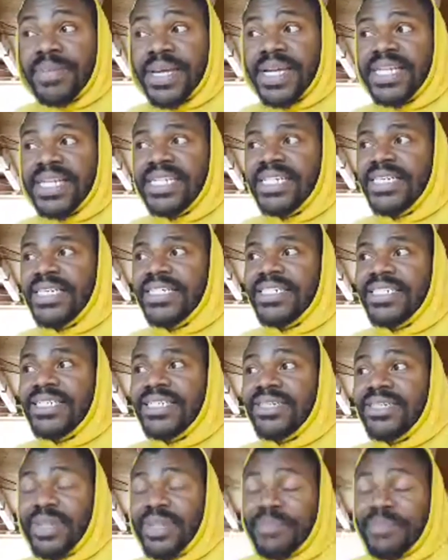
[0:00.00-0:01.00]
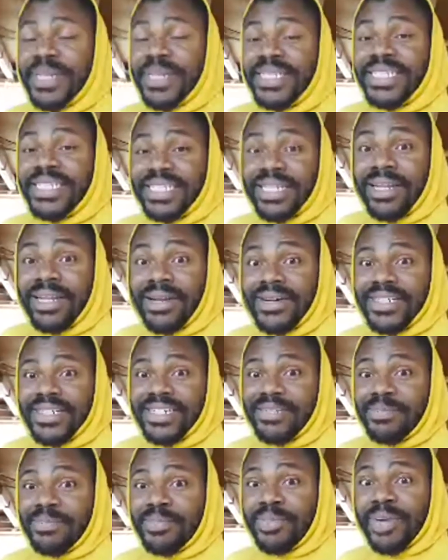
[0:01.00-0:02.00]
It's affected the real estate industry
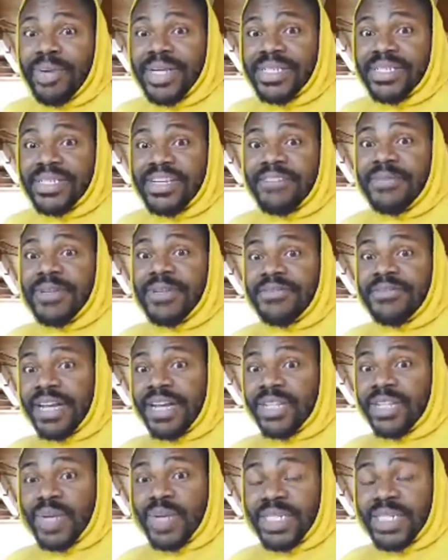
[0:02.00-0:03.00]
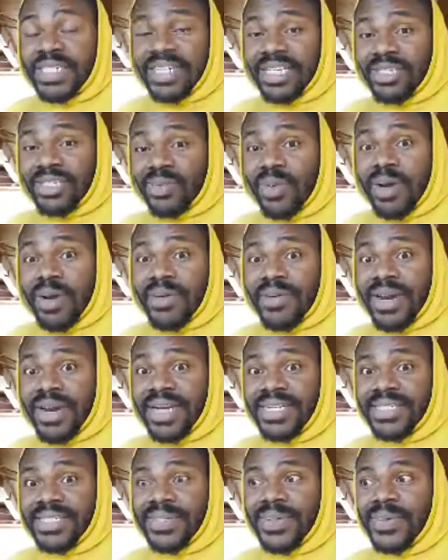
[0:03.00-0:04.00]
a bit. Not a bit, just a lot.
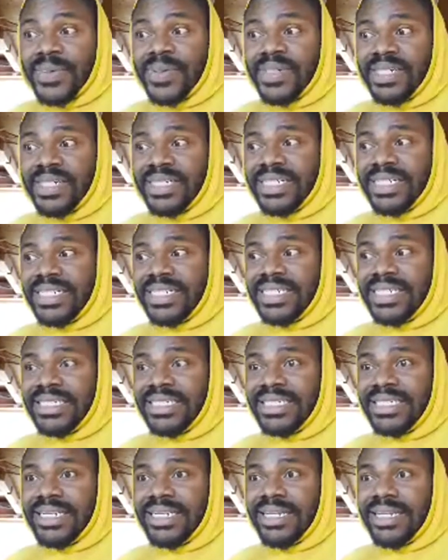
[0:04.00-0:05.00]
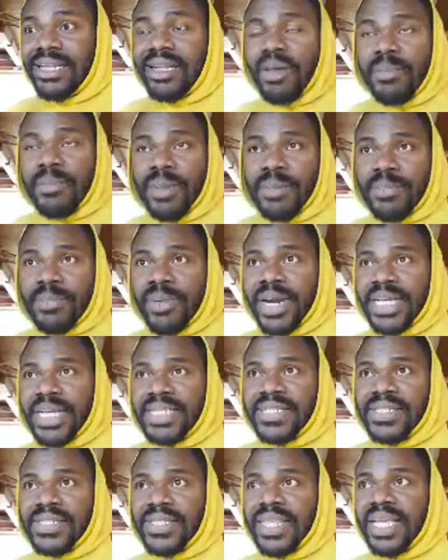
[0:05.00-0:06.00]
Prices have been fluctuating as well, right?
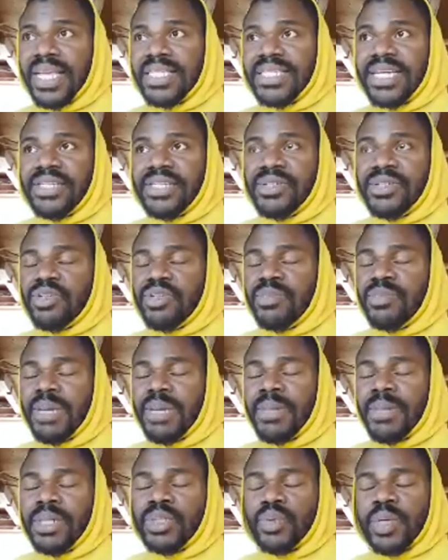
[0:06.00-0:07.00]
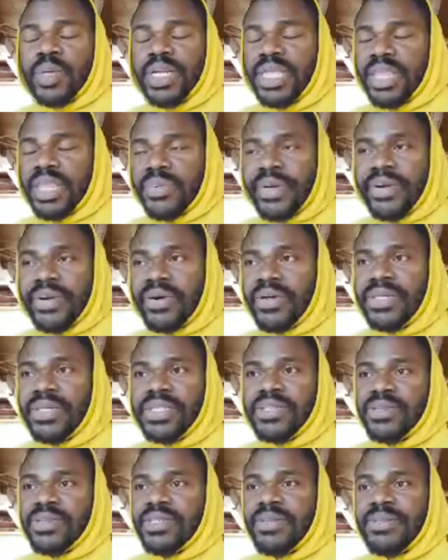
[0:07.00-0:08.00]
So lumber prices,
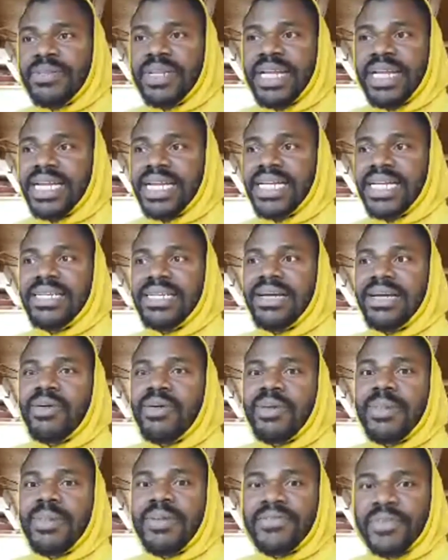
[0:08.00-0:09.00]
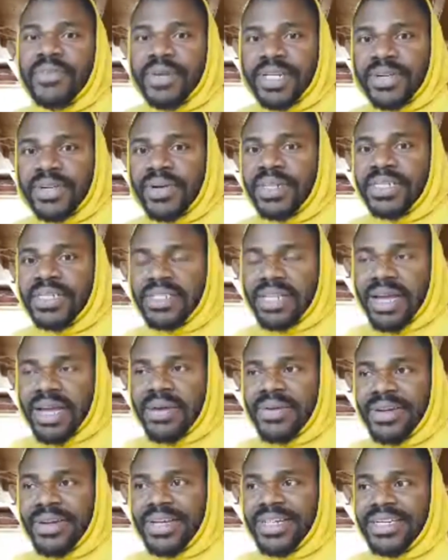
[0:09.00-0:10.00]
things that used to be about $23 or
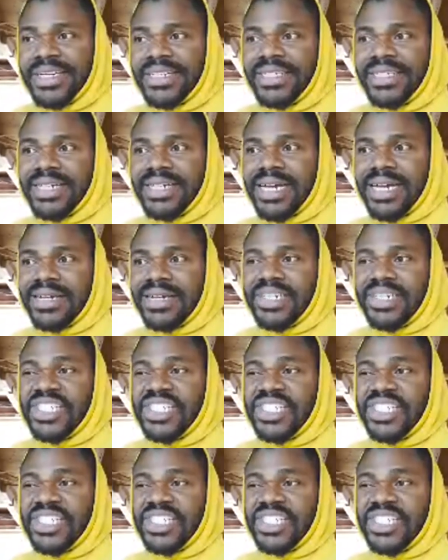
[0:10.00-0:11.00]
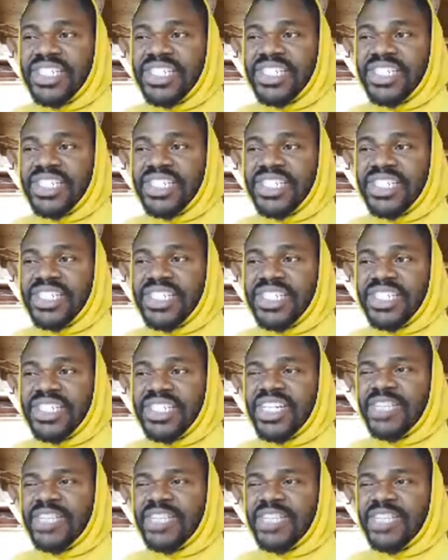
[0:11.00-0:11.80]
something like that, they are all about $40 now.